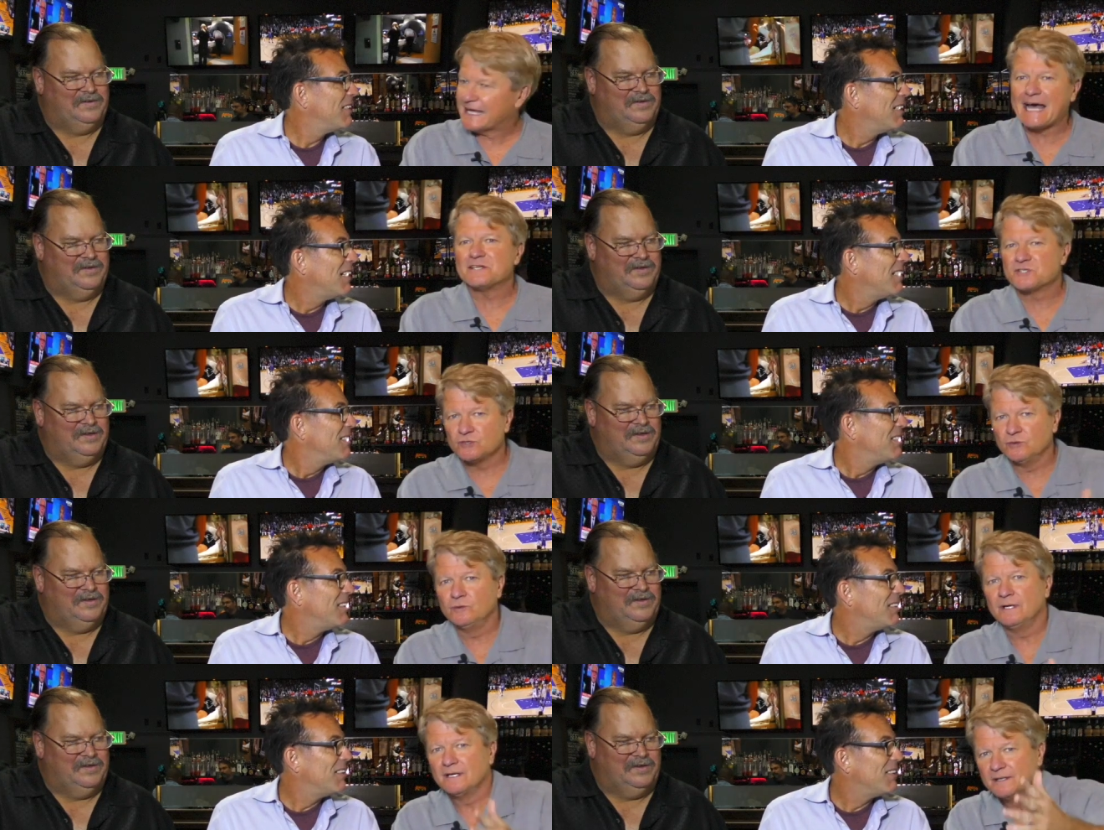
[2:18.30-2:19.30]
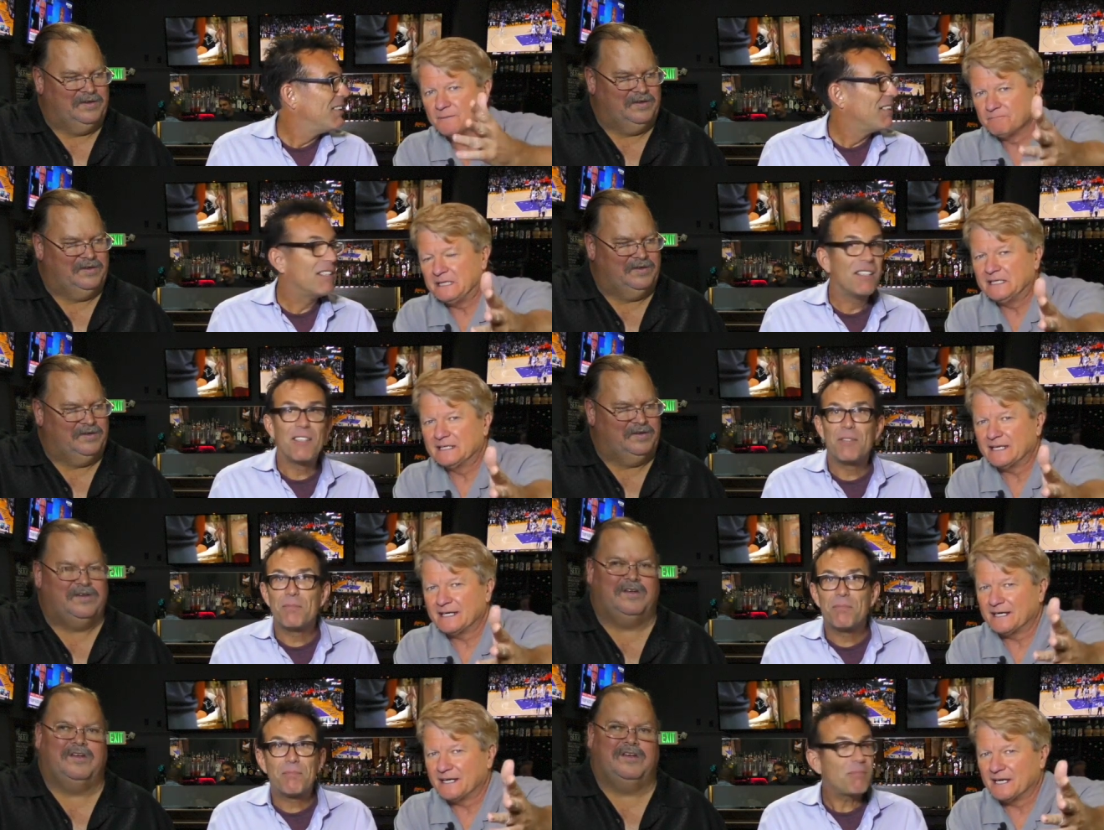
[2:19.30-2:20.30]
Speaker 1: that to being
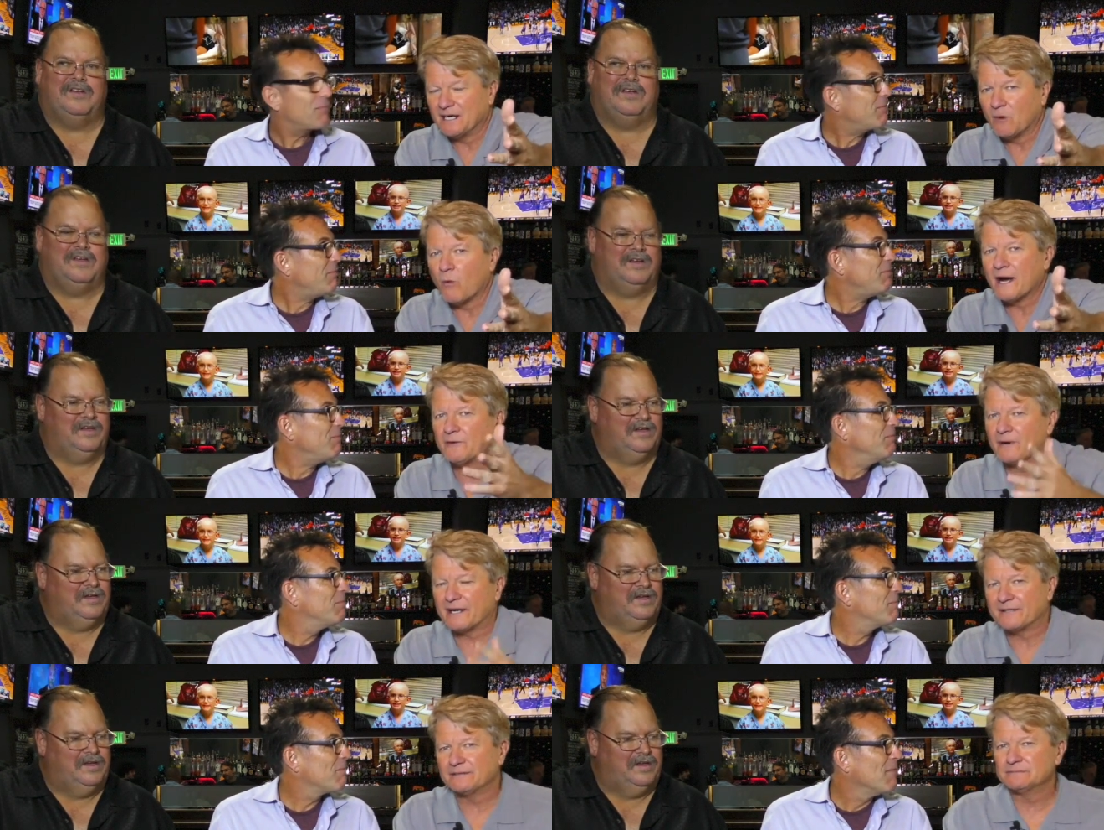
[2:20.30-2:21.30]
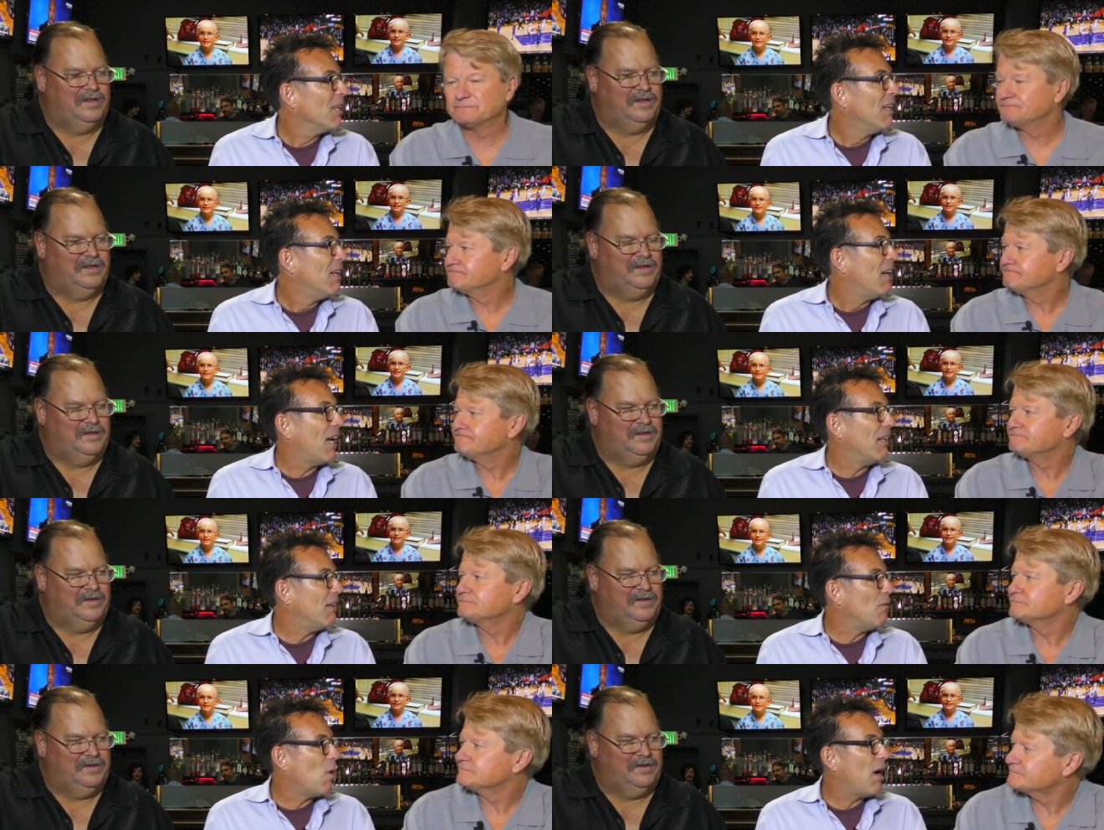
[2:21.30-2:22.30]
a, a wine writer?
Speaker 2: I
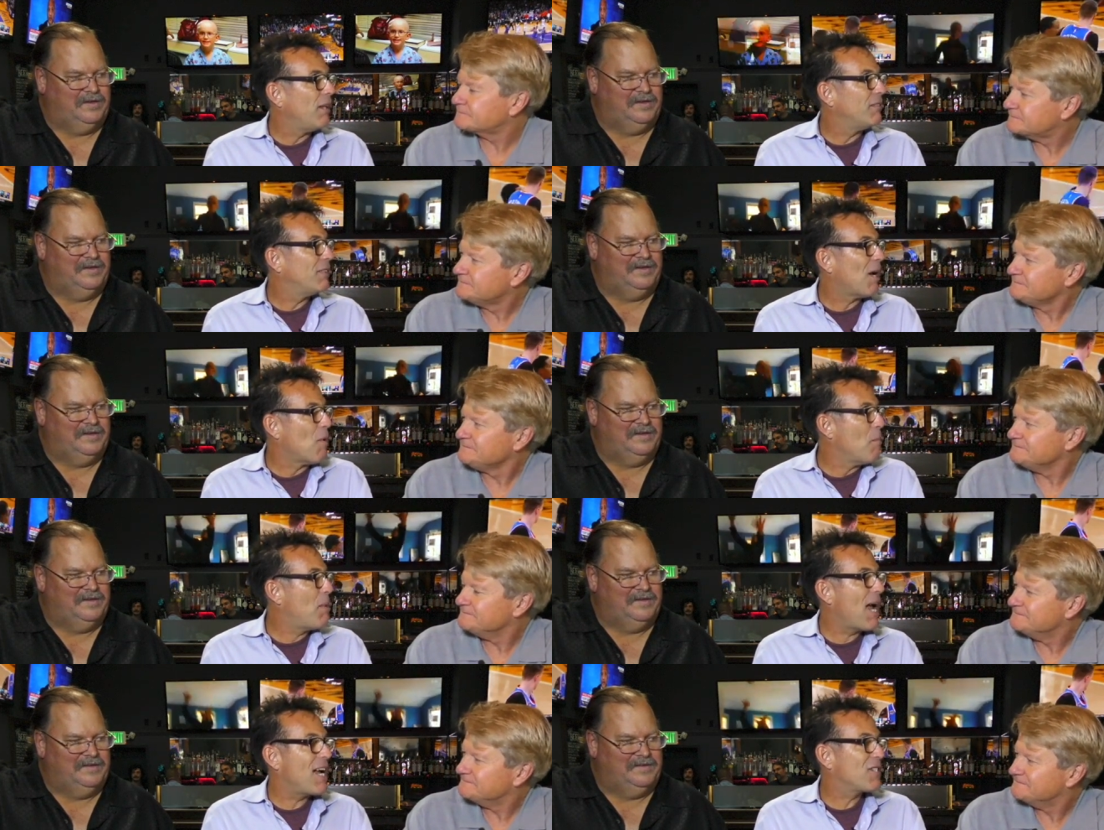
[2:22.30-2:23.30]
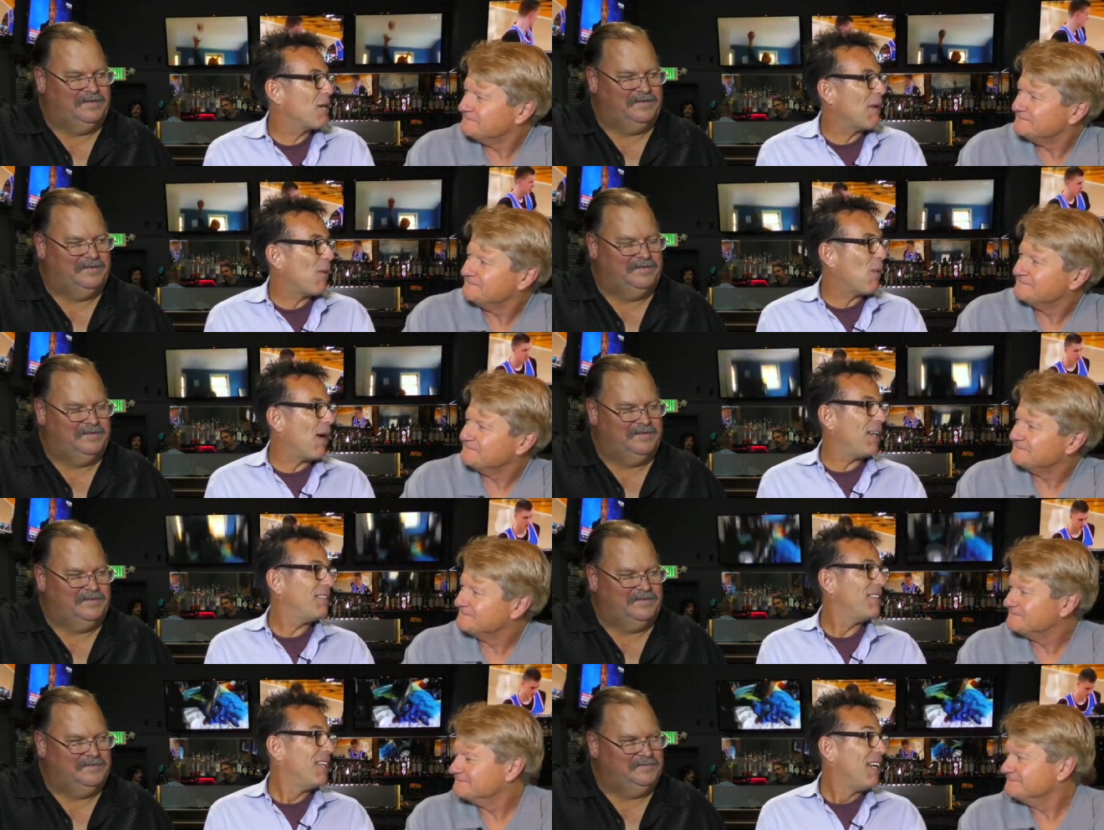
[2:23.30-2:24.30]
love wine. I'm passionate about wine
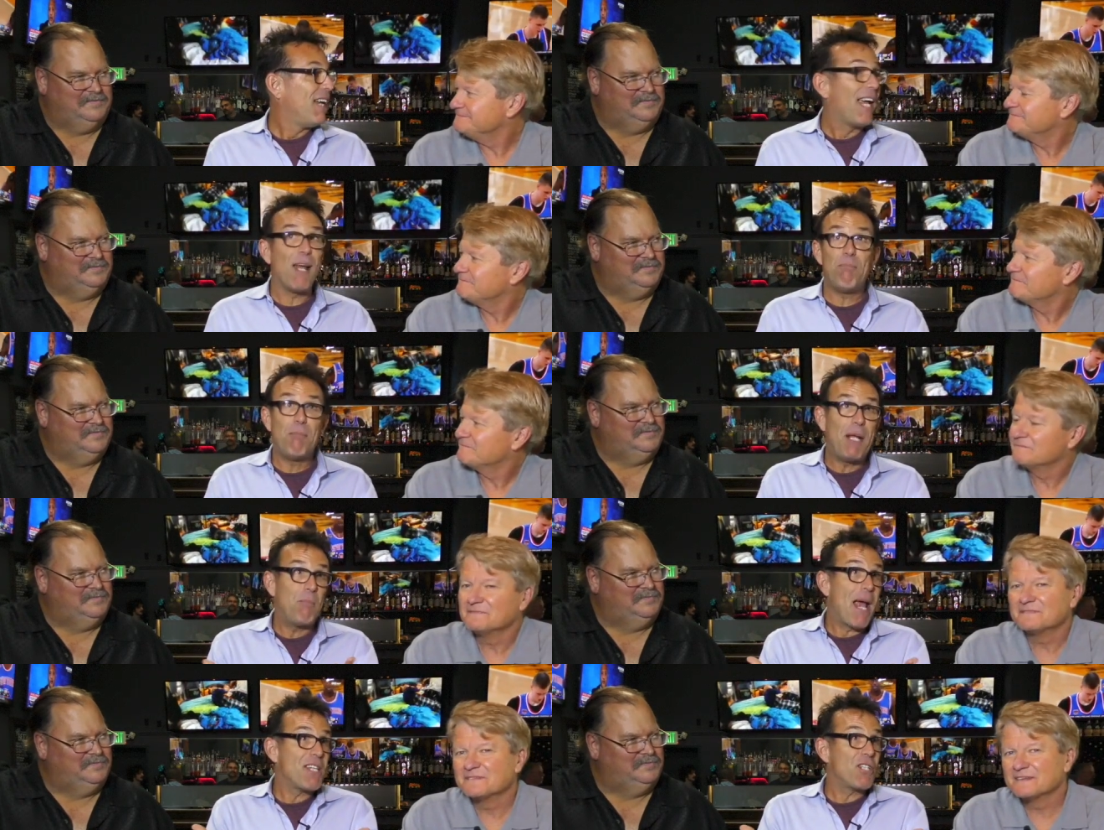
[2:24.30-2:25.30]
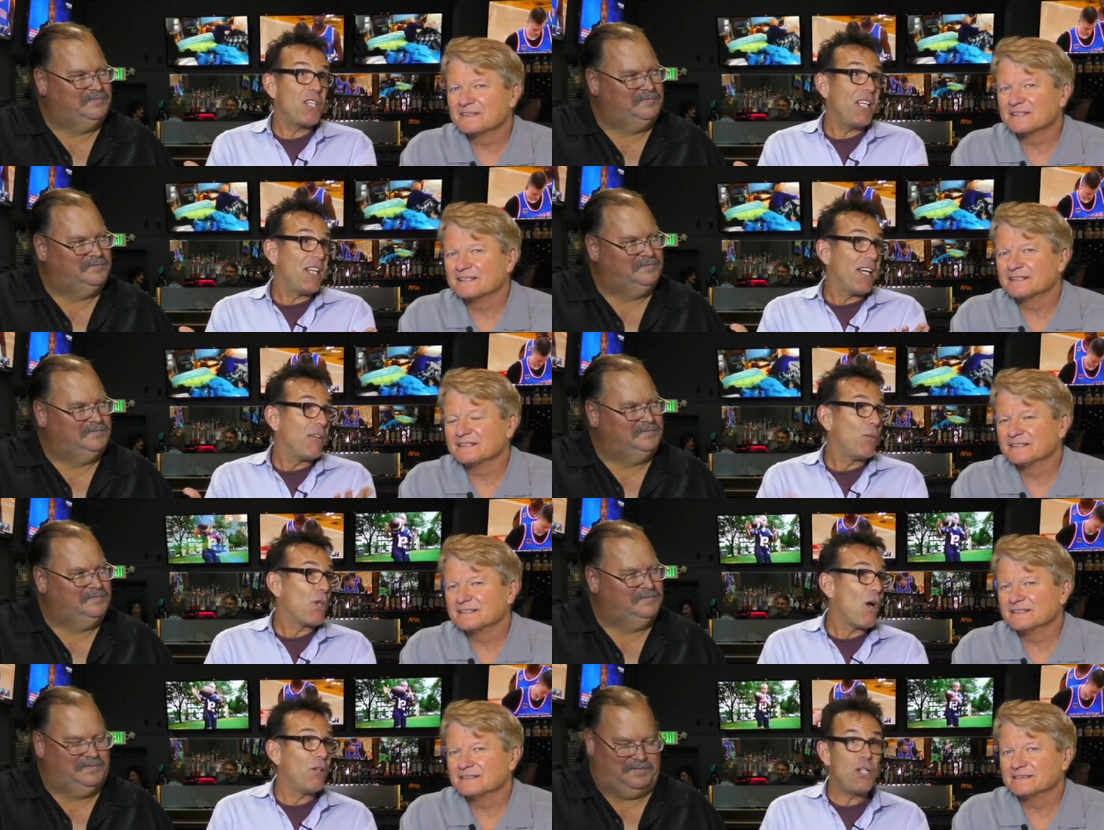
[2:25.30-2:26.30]
and in Pasadena
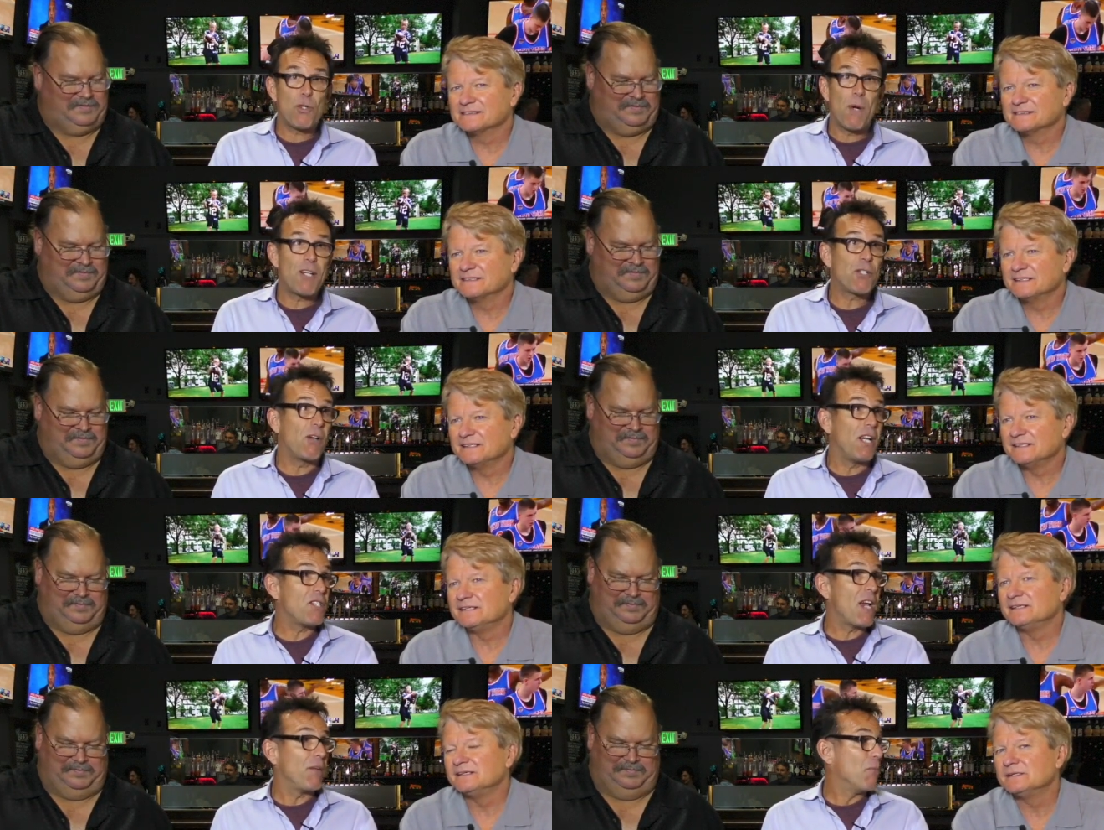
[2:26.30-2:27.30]
with all these restaurants having